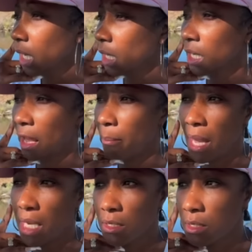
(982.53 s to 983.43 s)
he didn't have
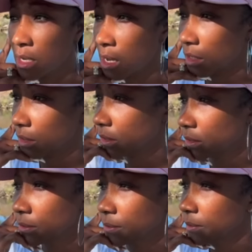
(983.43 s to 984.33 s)
matching
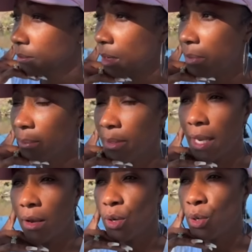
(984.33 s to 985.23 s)
socks. My baby
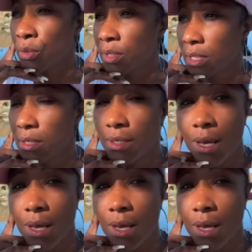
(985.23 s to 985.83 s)
had holes in his